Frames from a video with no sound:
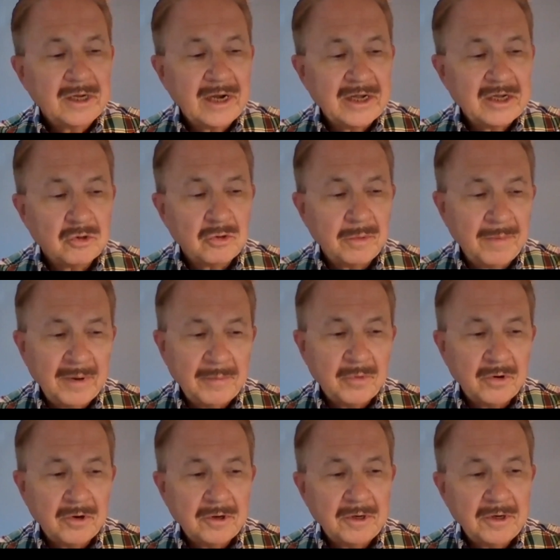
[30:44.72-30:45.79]
And I can
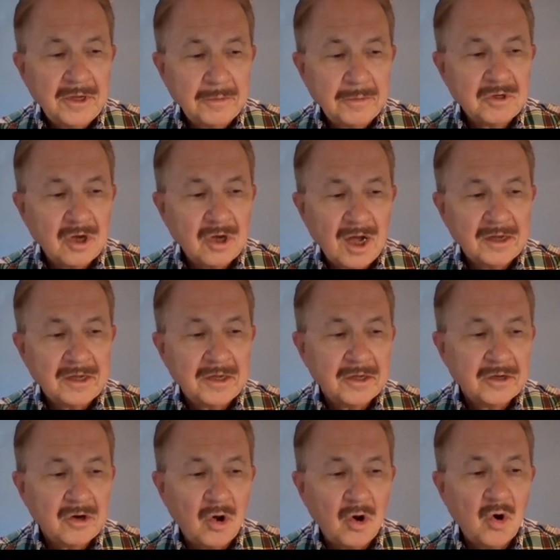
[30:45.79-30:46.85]
remember him
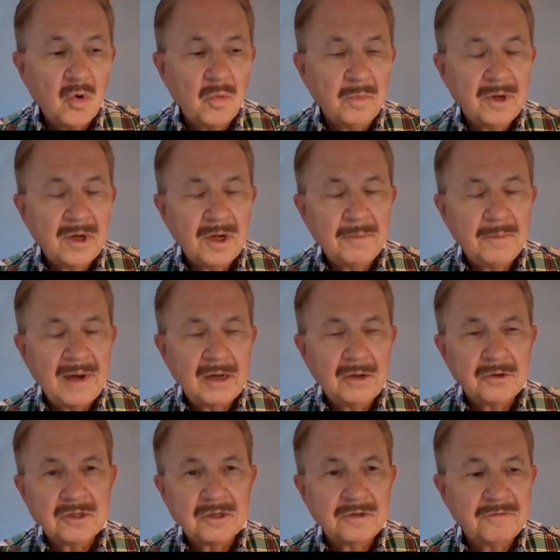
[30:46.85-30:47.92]
talking at home
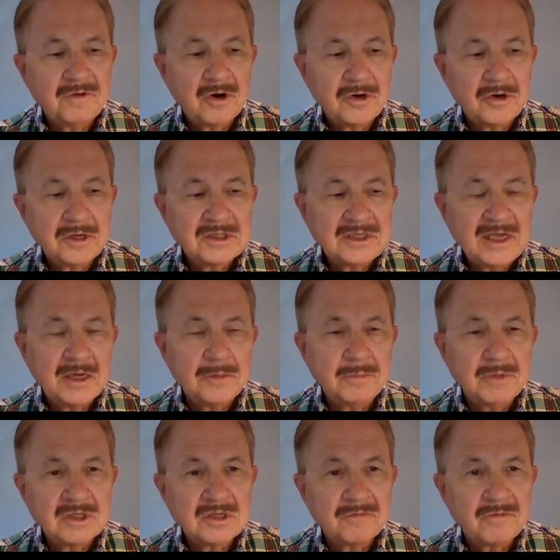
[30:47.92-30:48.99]
about the various
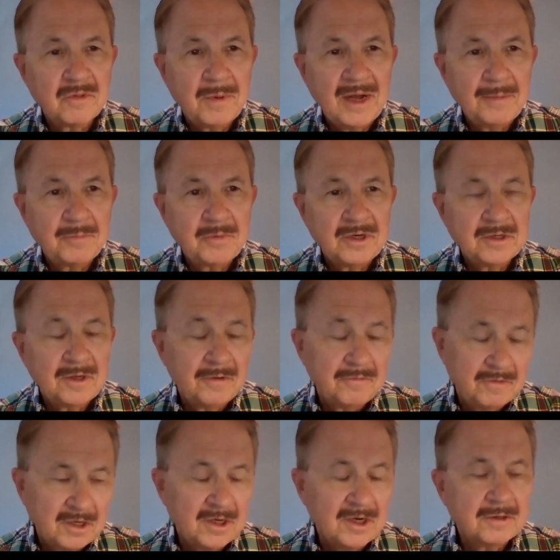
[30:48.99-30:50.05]
segments of
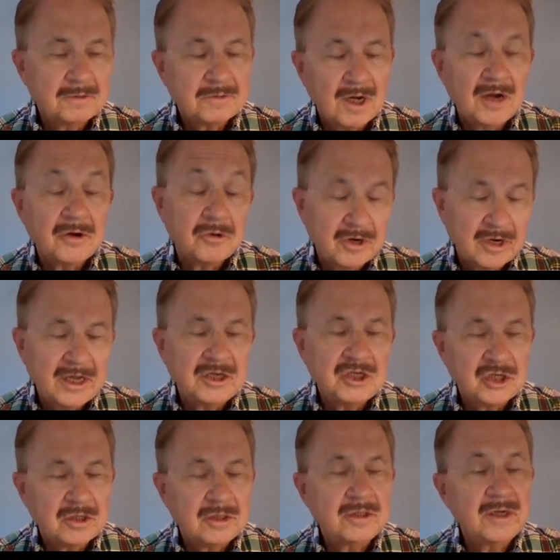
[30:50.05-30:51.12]
the
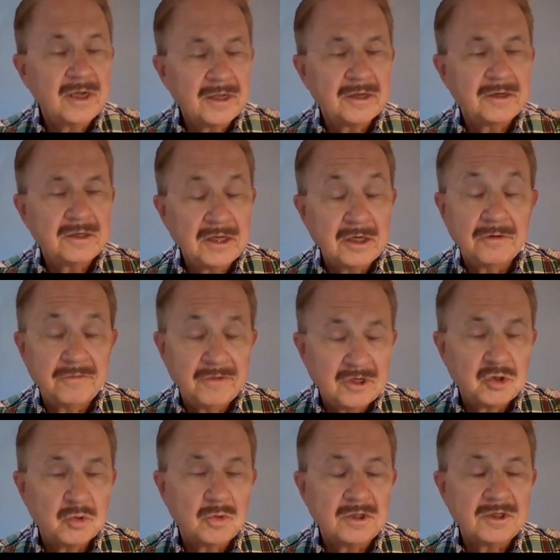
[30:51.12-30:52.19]
congregation and
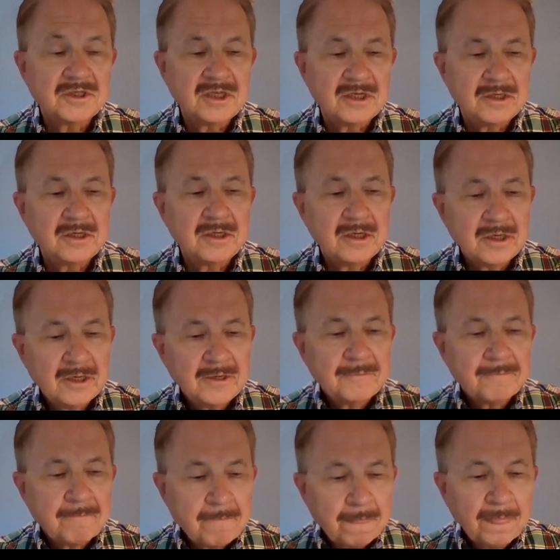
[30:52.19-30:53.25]
individuals, and
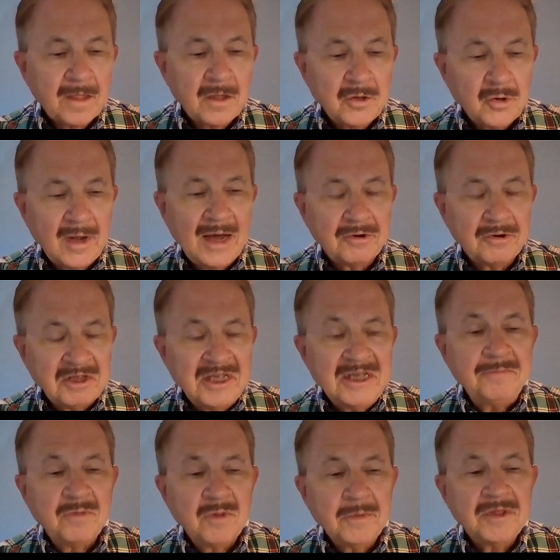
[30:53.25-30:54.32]
you know how to
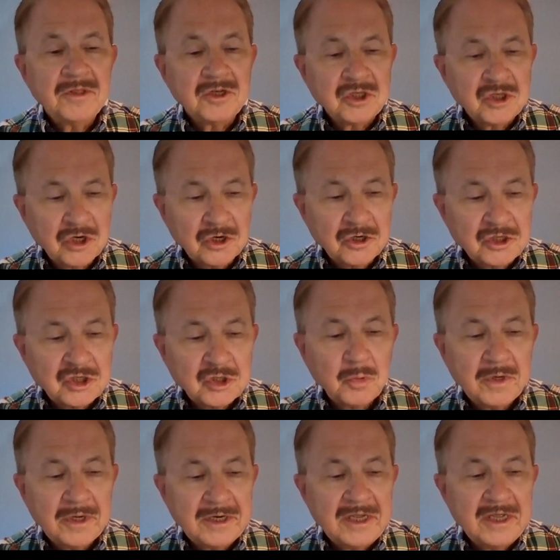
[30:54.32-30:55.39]
keep them in the church
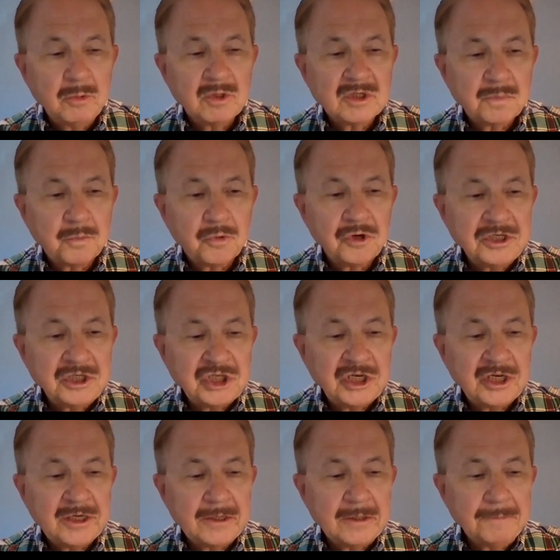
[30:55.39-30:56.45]
when he was
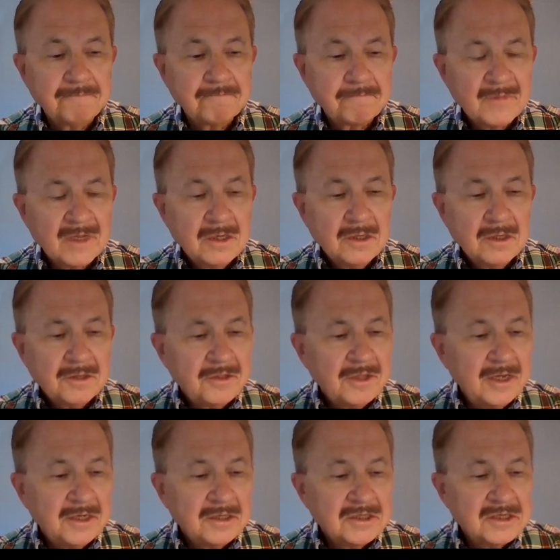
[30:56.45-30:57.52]
preaching
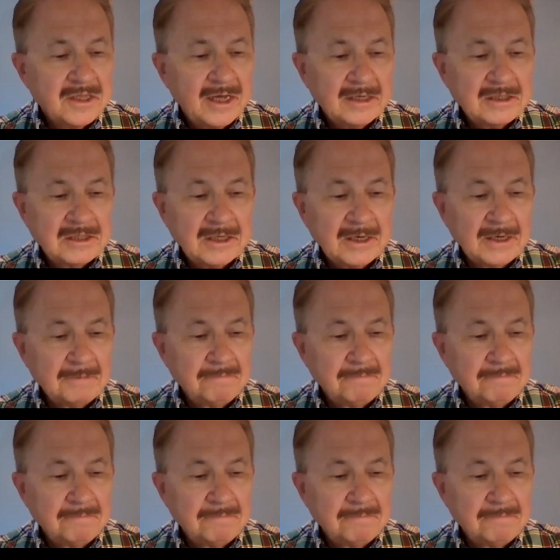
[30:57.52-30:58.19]
things that